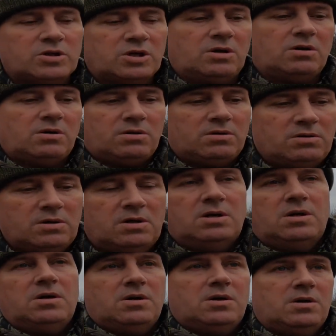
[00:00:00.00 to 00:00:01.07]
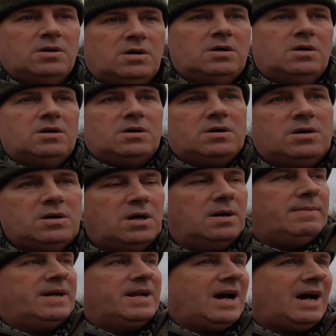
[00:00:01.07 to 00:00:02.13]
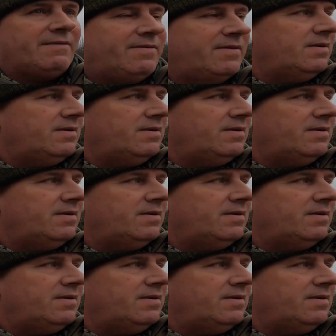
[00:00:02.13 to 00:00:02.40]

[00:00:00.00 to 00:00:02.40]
or I mean, I've